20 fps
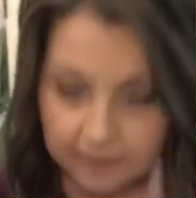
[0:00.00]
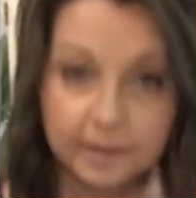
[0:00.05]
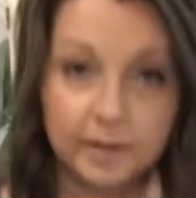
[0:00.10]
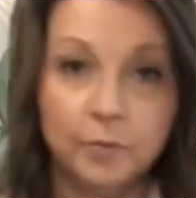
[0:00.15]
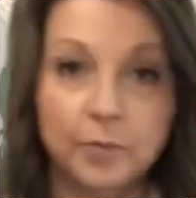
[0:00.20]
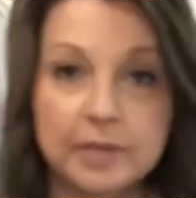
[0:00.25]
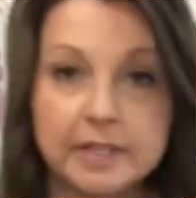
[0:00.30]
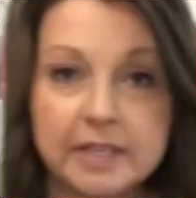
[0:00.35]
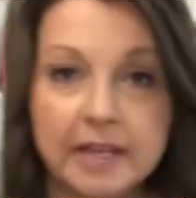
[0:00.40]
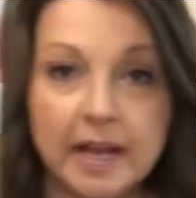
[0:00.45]
then
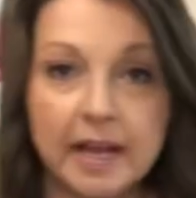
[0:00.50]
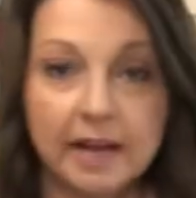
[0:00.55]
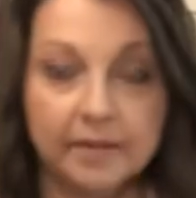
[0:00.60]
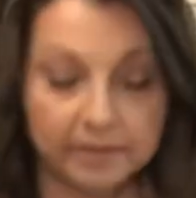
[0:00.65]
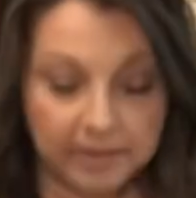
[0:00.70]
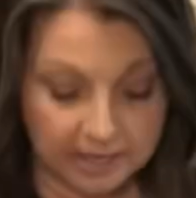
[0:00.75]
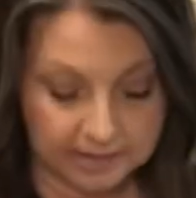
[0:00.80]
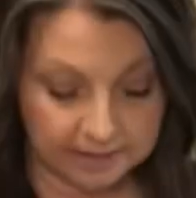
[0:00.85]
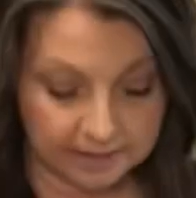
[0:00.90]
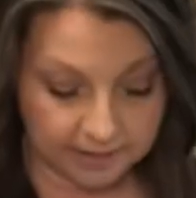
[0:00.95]
once I have
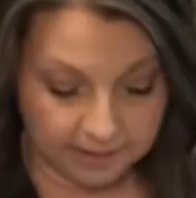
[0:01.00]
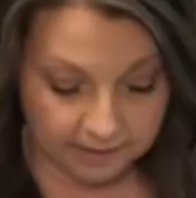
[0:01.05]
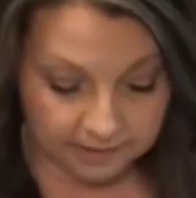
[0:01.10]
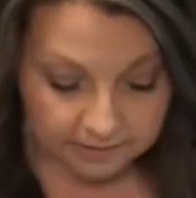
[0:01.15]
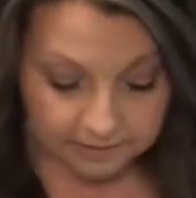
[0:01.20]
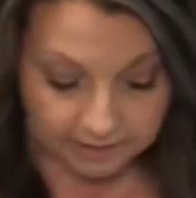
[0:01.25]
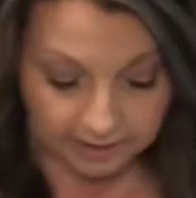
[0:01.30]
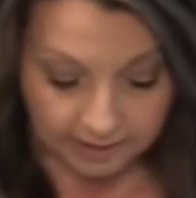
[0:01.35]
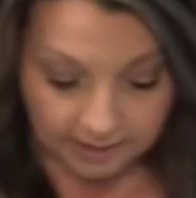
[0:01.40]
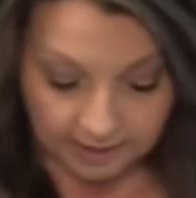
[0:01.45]
that down,
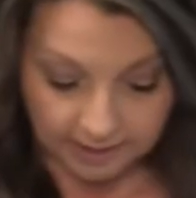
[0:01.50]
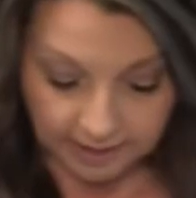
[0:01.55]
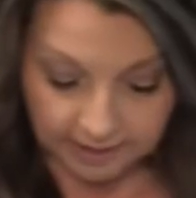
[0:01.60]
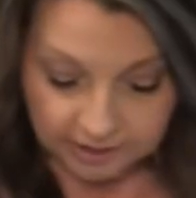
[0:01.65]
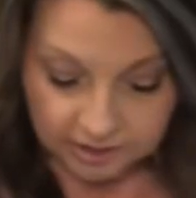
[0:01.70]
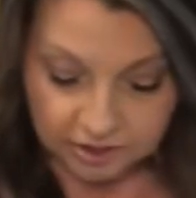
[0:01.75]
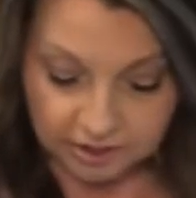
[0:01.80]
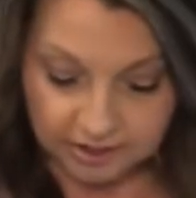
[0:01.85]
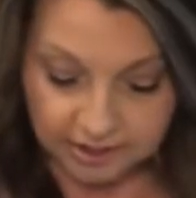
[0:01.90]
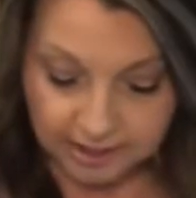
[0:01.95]
I
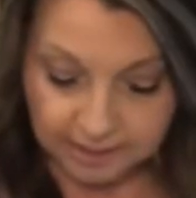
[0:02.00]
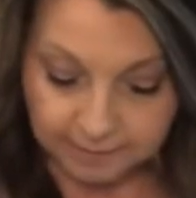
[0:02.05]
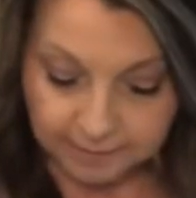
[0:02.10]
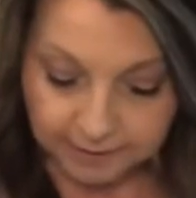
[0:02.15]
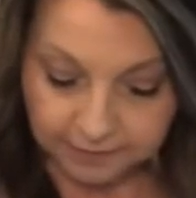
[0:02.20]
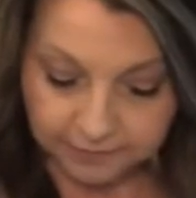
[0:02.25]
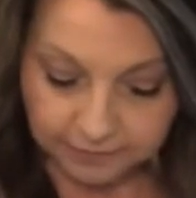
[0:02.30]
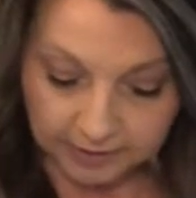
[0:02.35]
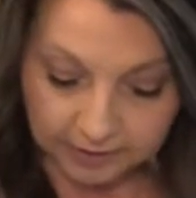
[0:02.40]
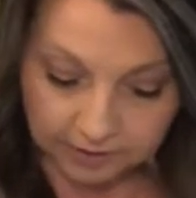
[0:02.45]
just take my
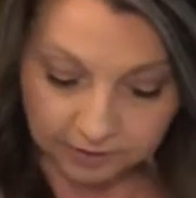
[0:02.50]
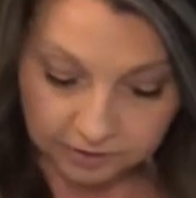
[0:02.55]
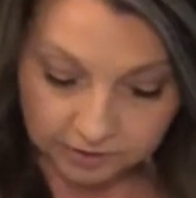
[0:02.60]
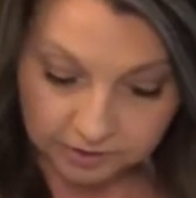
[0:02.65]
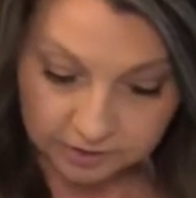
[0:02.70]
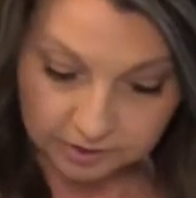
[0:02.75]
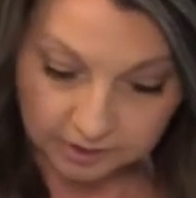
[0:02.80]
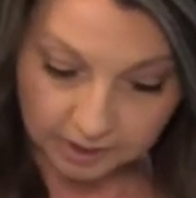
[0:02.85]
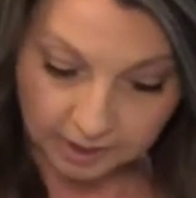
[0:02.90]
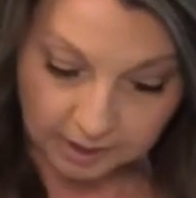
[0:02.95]

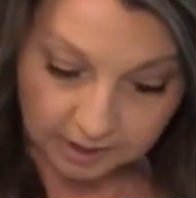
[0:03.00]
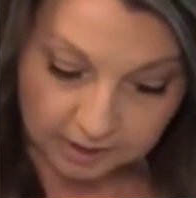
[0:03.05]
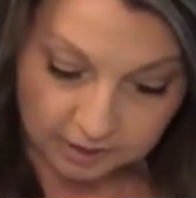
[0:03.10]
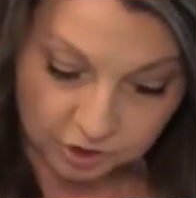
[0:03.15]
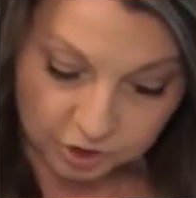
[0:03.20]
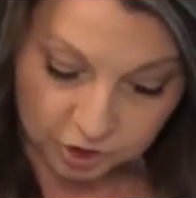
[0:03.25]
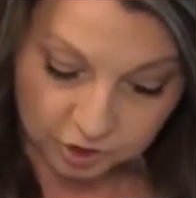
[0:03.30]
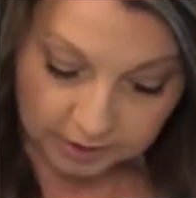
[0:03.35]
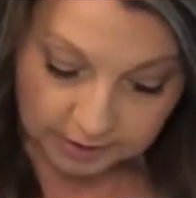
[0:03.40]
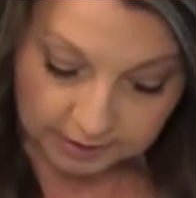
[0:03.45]
fingers and
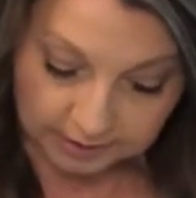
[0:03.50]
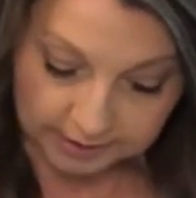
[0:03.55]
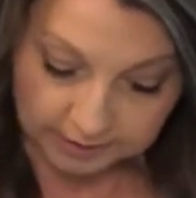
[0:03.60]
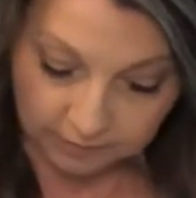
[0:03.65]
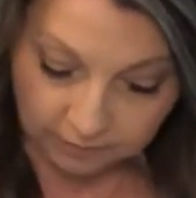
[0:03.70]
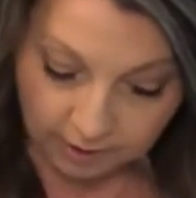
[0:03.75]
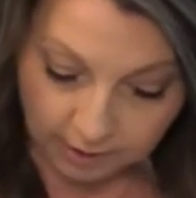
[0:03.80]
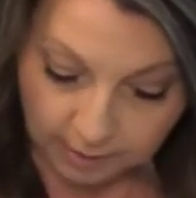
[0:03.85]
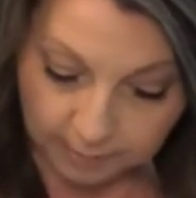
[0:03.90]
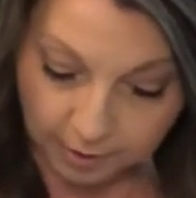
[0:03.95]
gently
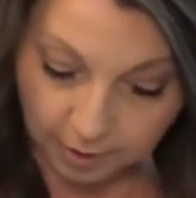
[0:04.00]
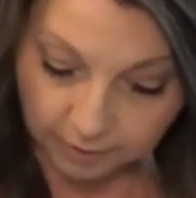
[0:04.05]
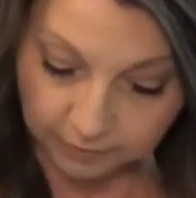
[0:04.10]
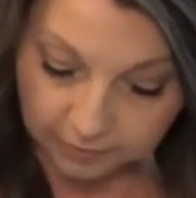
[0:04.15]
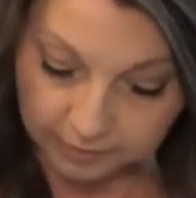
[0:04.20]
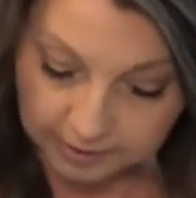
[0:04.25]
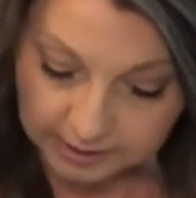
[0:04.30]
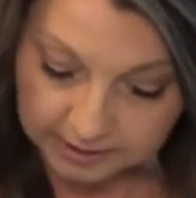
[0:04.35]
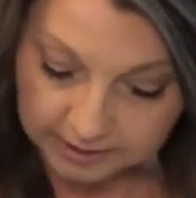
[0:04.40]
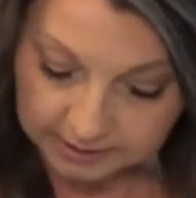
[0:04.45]
rub over
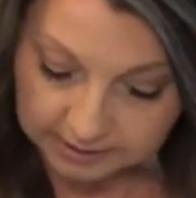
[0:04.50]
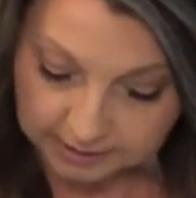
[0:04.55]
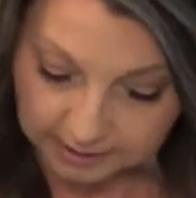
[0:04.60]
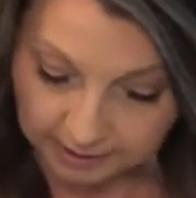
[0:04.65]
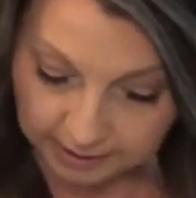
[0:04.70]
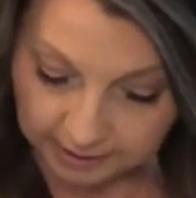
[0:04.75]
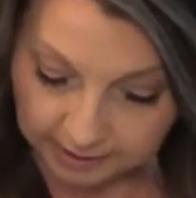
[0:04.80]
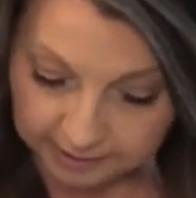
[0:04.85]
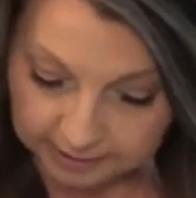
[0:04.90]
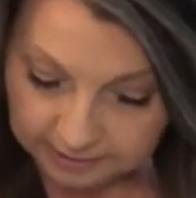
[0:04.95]
the
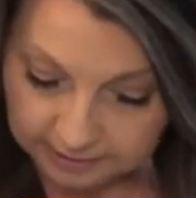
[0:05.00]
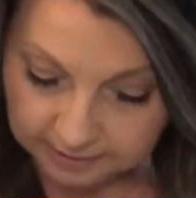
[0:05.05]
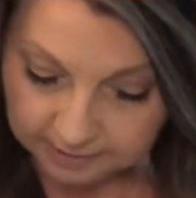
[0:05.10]
design